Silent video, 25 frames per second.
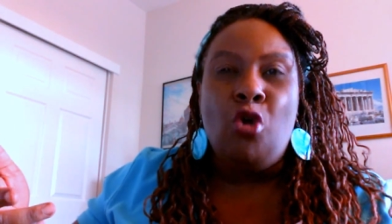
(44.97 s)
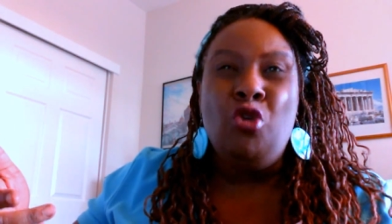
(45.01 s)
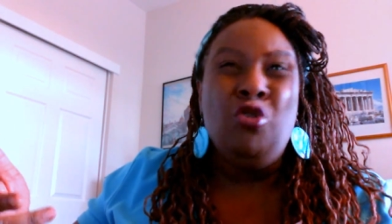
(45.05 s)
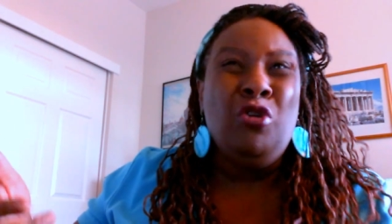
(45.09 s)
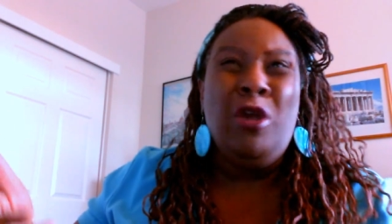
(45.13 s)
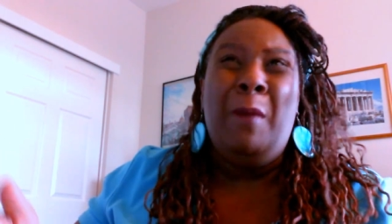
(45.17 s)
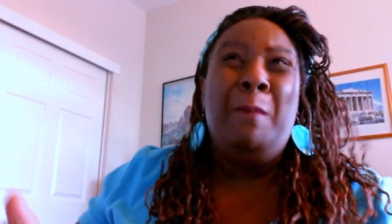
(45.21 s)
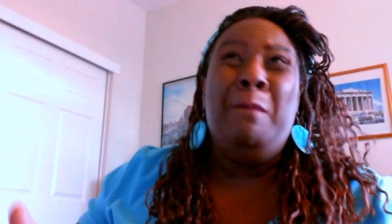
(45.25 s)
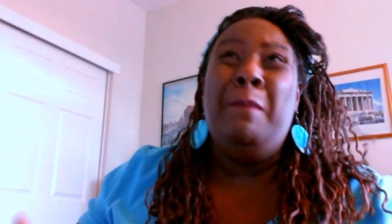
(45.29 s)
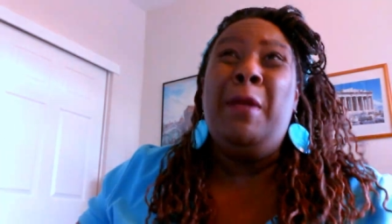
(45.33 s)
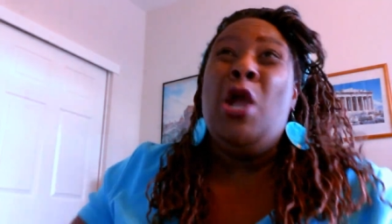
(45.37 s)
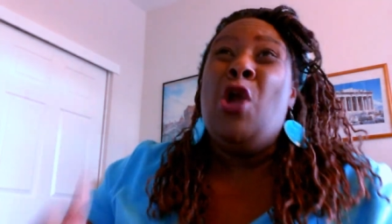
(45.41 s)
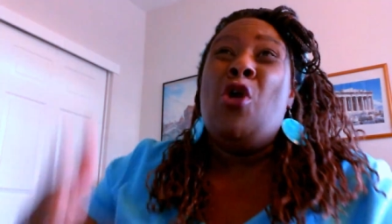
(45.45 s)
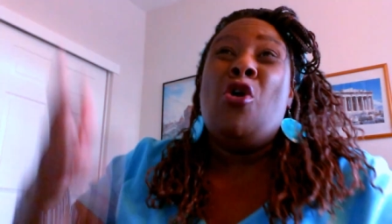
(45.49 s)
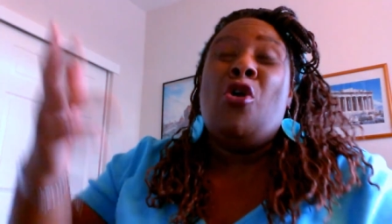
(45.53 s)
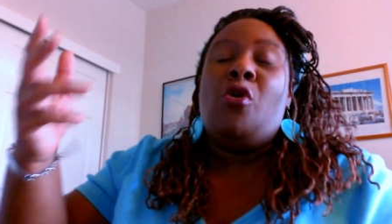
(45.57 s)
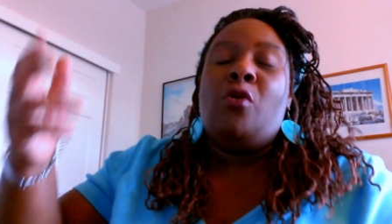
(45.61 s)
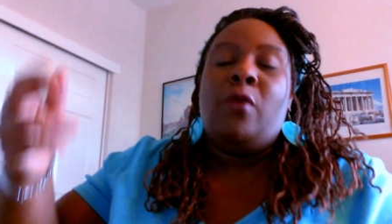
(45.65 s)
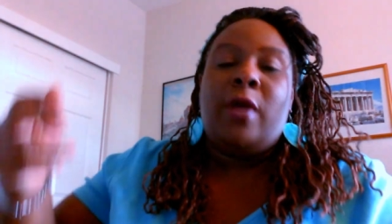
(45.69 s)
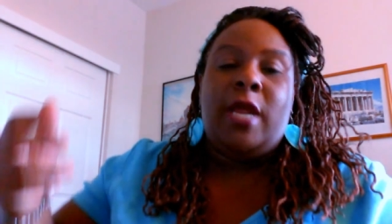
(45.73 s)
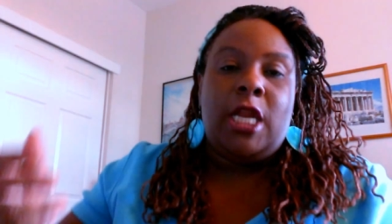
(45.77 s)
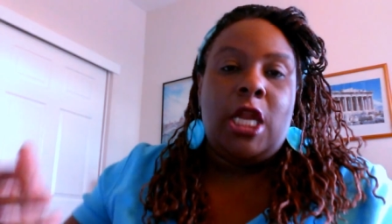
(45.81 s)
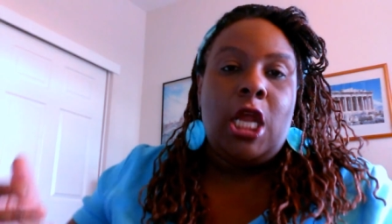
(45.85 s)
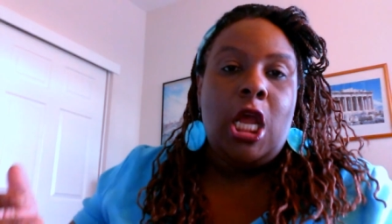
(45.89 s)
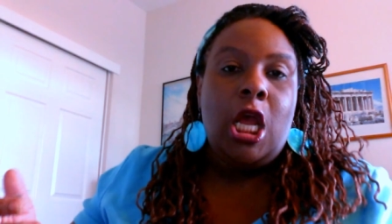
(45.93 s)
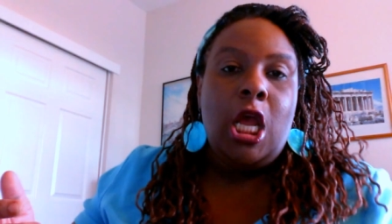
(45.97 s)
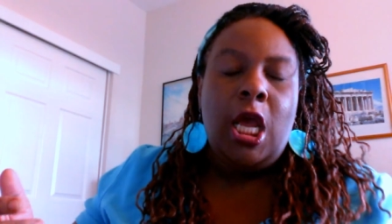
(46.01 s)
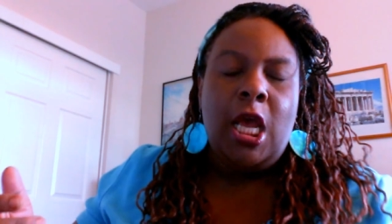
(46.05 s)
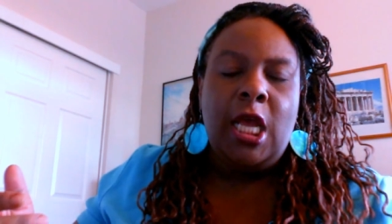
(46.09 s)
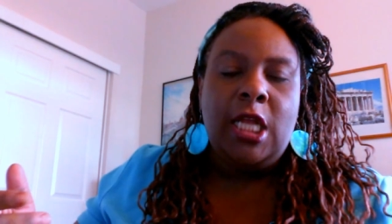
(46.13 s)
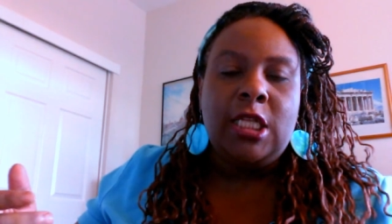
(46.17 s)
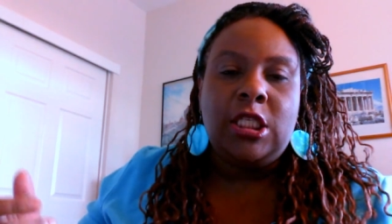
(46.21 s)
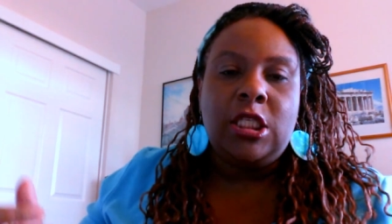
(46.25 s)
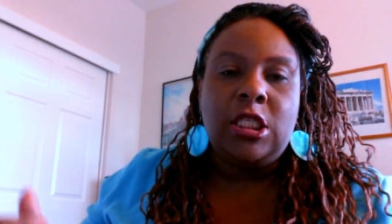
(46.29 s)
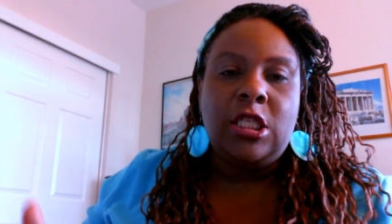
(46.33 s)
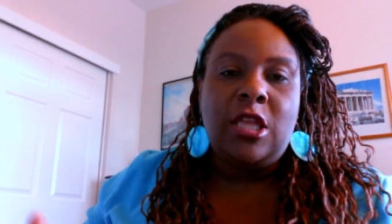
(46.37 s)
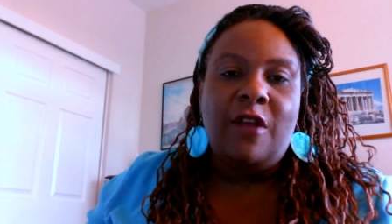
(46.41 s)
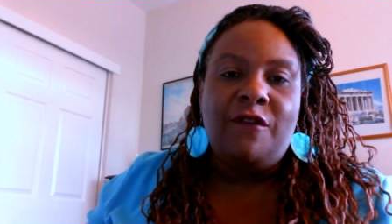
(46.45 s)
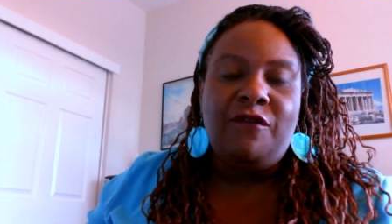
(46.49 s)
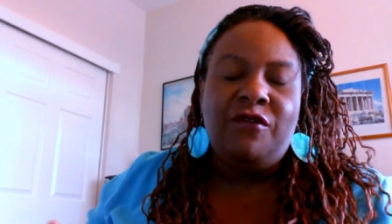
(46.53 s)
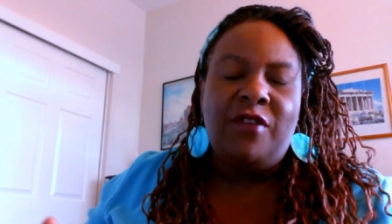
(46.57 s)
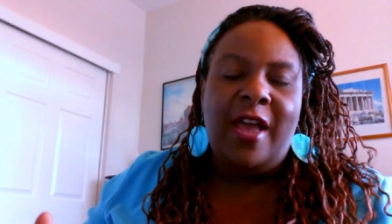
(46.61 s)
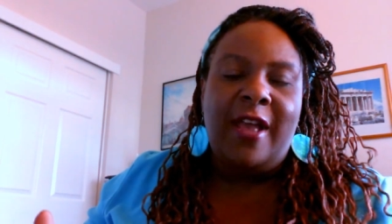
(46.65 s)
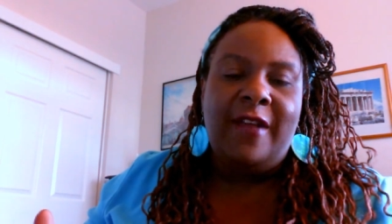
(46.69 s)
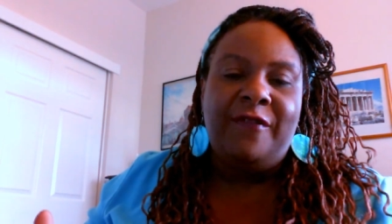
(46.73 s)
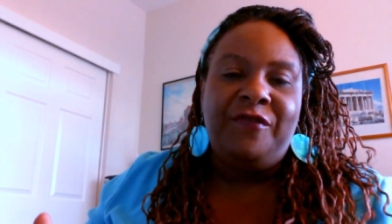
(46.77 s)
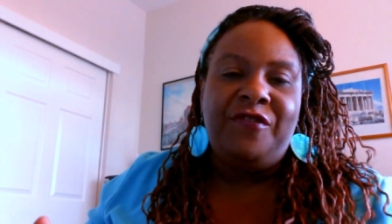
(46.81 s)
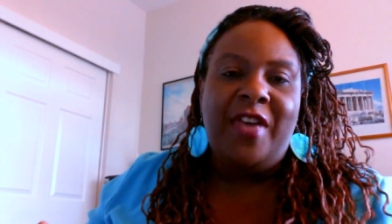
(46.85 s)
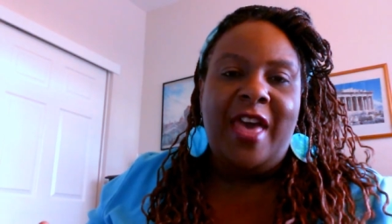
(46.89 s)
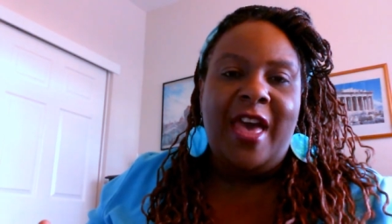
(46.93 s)
you can mirror it and stuff
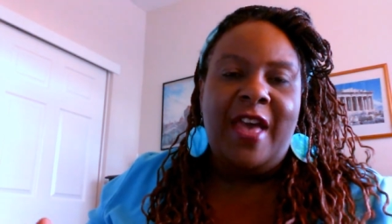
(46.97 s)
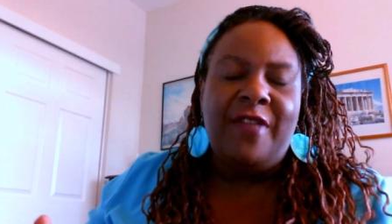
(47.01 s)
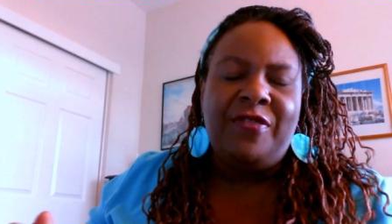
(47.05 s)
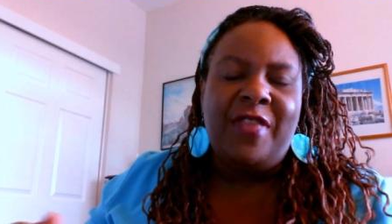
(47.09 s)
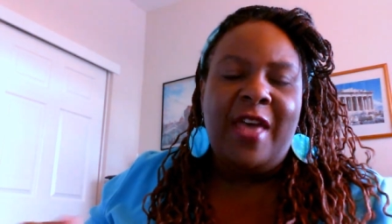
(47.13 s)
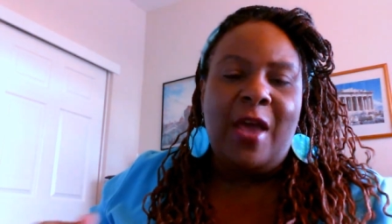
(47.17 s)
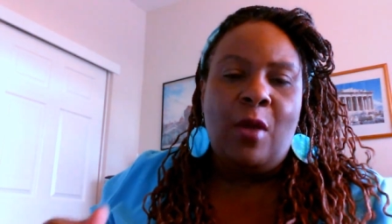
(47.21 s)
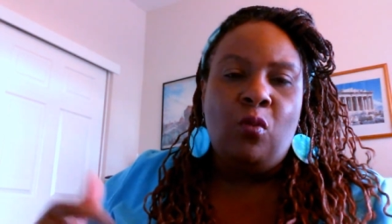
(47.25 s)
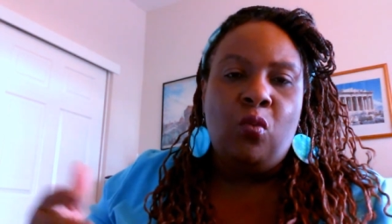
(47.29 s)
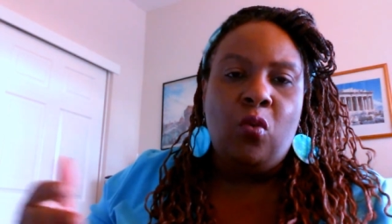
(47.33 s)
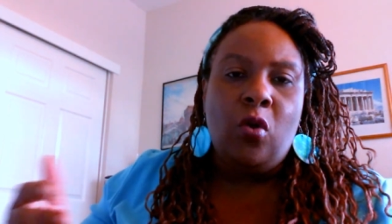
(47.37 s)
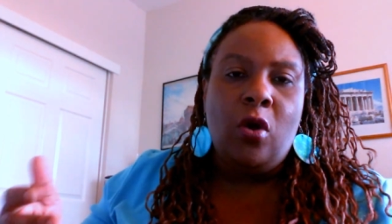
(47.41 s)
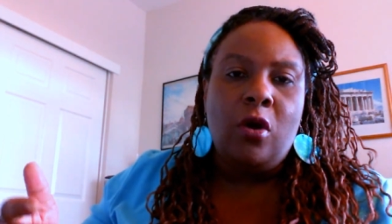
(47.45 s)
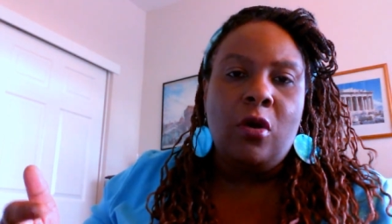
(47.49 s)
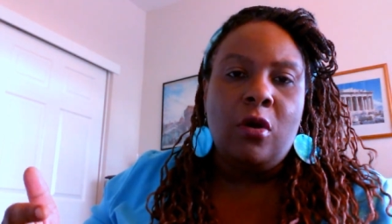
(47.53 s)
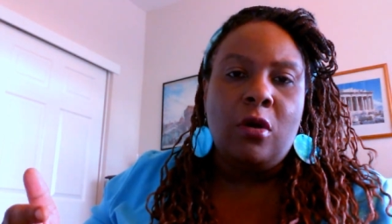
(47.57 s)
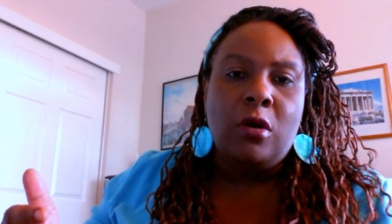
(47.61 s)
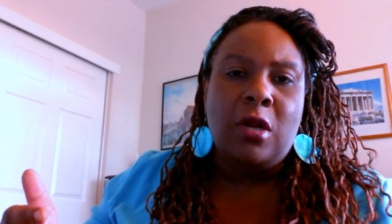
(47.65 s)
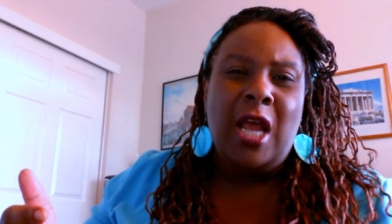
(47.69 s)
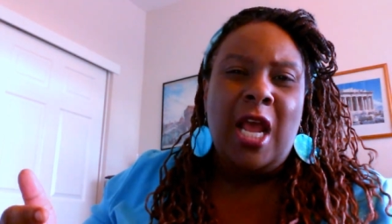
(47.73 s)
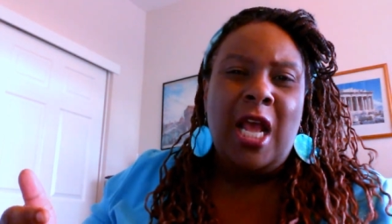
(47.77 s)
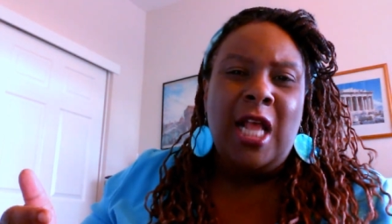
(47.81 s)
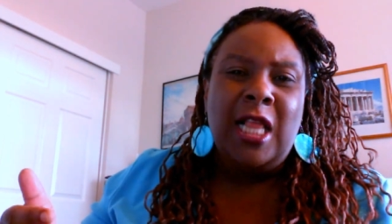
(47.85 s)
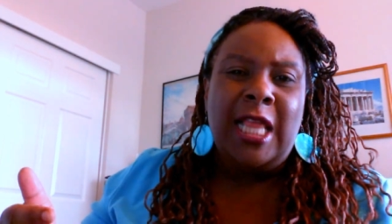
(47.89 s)
like that, that word,